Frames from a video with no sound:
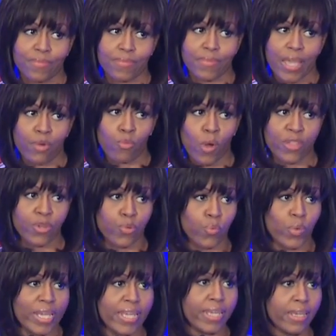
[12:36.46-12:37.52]
And whether
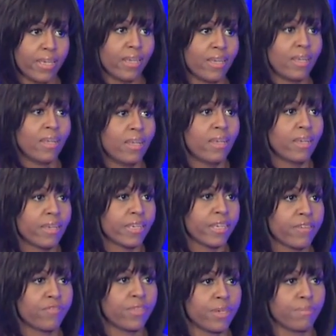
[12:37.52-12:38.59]
we
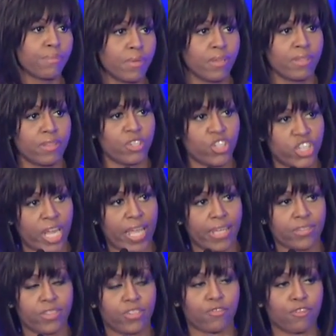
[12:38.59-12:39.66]
give them the
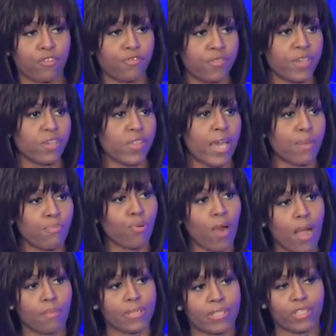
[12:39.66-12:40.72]
chance to fulfill that
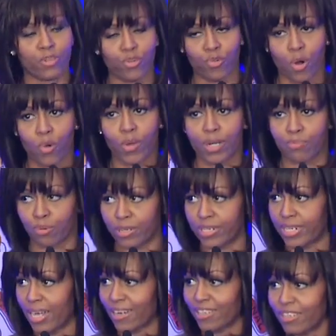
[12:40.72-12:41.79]
promise and grow into
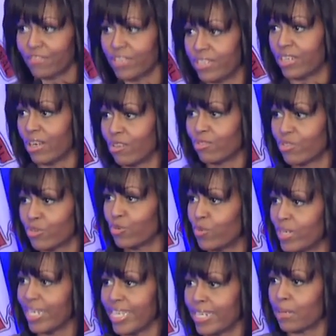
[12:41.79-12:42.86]
productive adults who
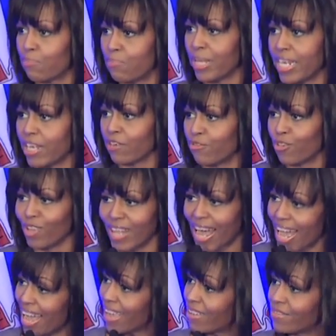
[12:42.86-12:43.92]
lead meaningful
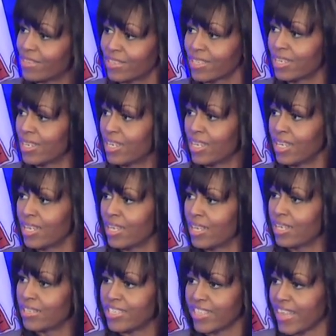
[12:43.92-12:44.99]
lives,
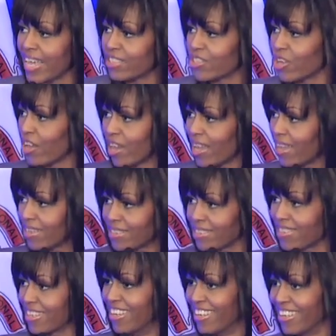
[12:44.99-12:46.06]
see, that's on
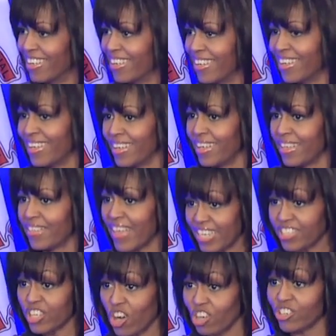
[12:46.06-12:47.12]
us.
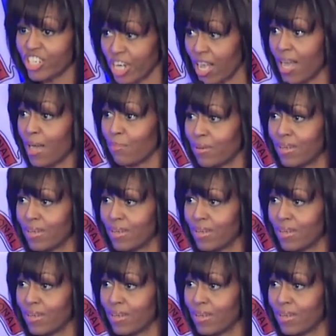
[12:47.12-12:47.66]
That's our job.